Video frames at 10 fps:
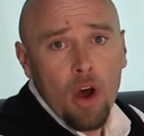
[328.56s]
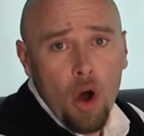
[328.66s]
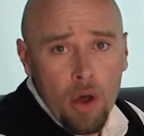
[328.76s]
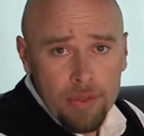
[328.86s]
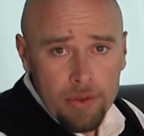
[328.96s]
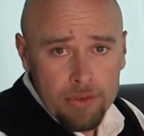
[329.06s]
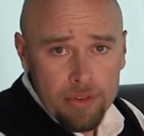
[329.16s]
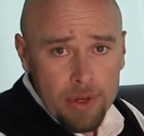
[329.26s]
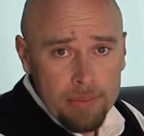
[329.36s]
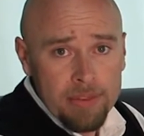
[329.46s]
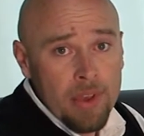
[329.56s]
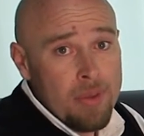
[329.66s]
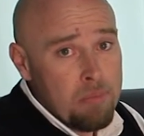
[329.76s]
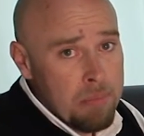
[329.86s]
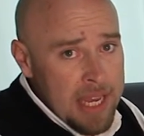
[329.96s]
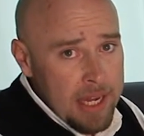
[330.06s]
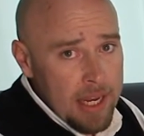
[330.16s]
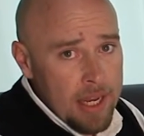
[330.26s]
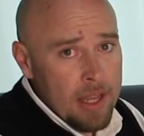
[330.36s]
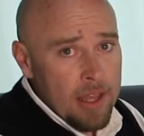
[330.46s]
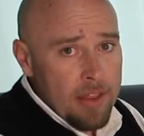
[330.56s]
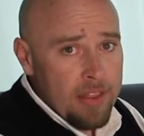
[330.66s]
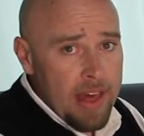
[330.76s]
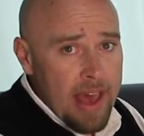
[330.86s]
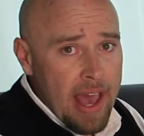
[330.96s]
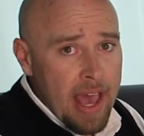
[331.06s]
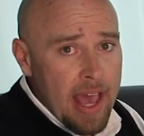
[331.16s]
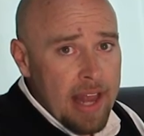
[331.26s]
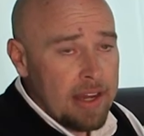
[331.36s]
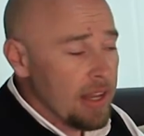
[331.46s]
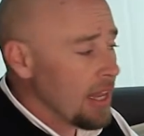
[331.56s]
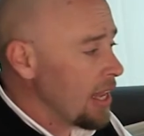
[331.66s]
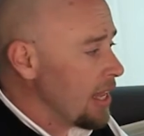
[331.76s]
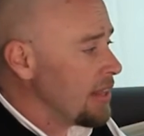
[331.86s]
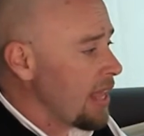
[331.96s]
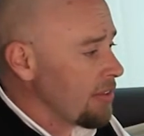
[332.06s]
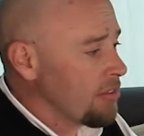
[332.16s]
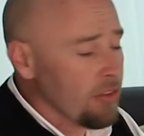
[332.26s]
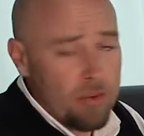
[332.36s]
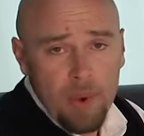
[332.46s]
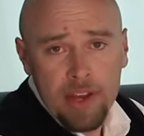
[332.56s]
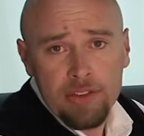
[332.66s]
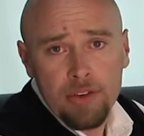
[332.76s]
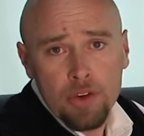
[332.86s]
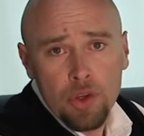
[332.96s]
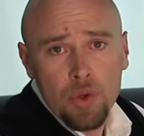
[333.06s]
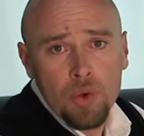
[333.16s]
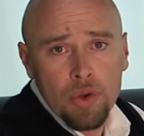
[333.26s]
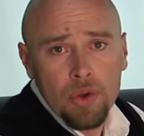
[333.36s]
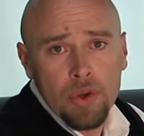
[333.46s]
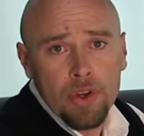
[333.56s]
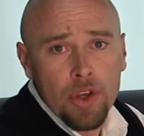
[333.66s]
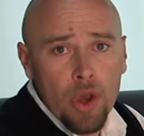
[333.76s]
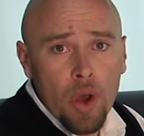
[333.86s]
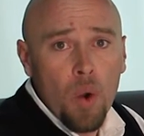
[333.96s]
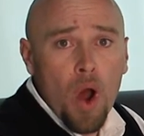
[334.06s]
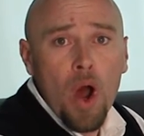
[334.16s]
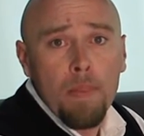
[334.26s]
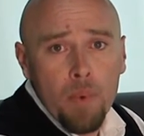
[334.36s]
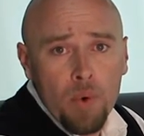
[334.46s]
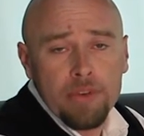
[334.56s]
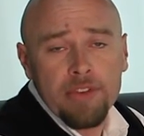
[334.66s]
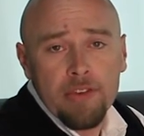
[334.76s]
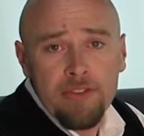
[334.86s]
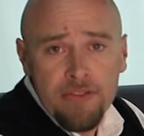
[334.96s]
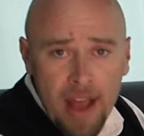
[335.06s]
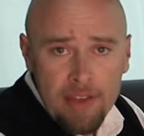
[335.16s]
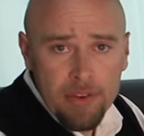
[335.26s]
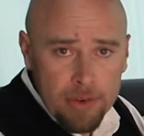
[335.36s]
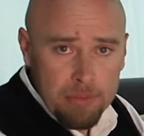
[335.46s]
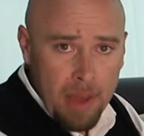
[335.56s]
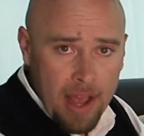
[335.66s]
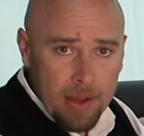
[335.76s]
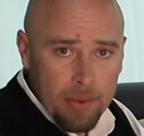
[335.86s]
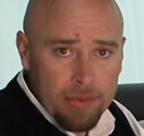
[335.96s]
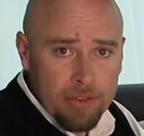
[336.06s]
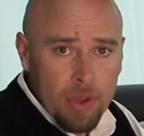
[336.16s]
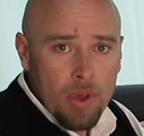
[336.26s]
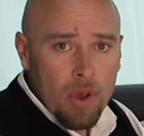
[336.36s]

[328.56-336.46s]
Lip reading: on those trips, meaning that in that situation you could go upwards of 500 miles